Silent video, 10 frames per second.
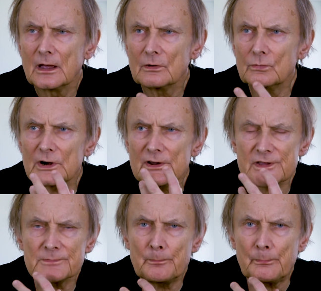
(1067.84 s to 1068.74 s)
where
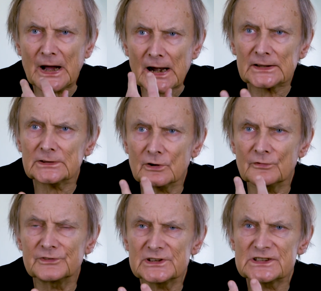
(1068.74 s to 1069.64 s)
the part
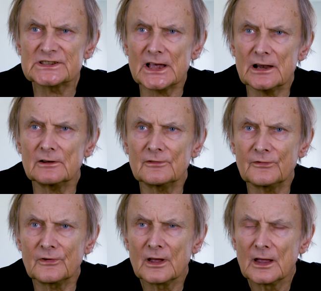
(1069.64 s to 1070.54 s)
of the
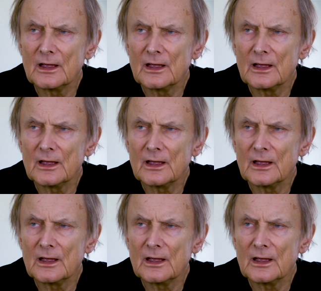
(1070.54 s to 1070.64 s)
self